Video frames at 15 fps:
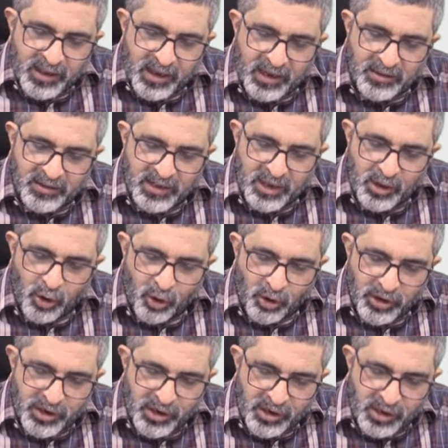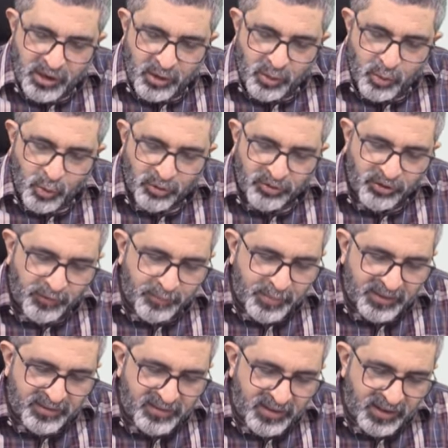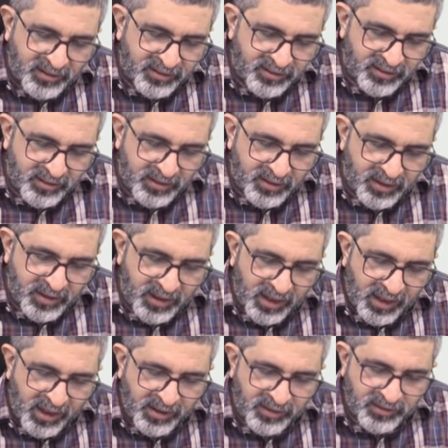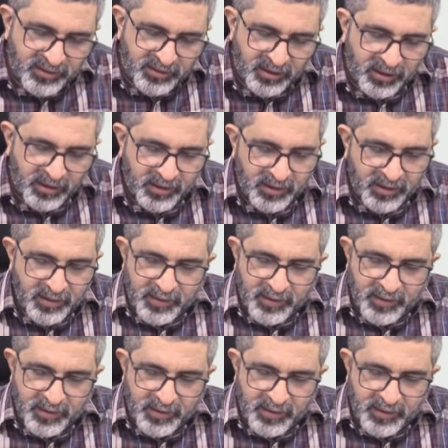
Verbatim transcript: in the ordinary course of business is uh,